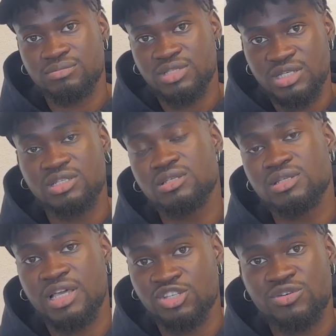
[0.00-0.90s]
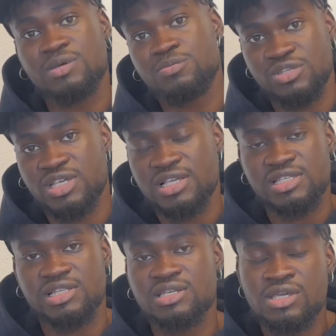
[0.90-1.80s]
thing, Nigeria
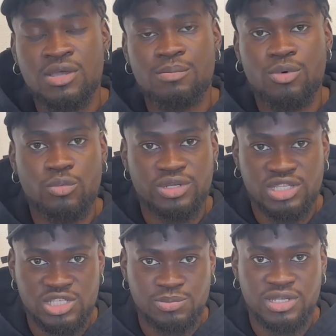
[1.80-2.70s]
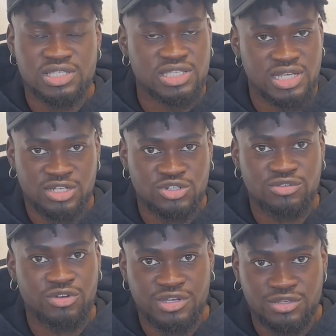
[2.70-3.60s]
precisely, but with this place it's
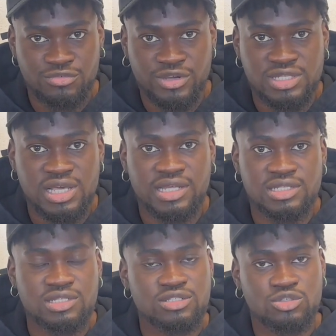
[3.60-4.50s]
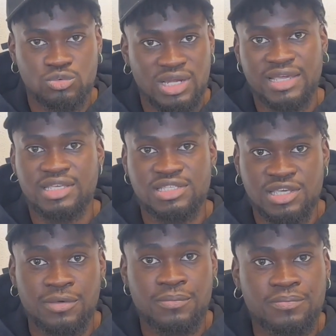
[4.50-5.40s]
actually very different, and you would like it
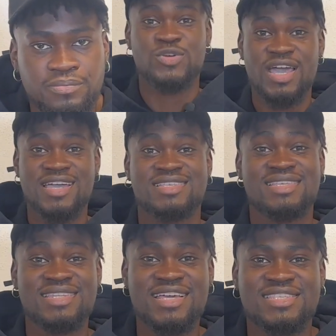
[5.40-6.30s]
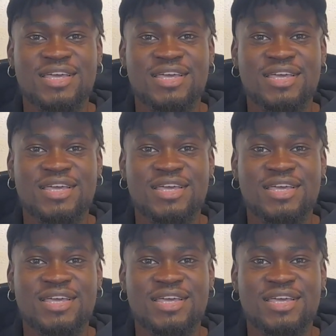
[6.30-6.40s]
here. So guys, the next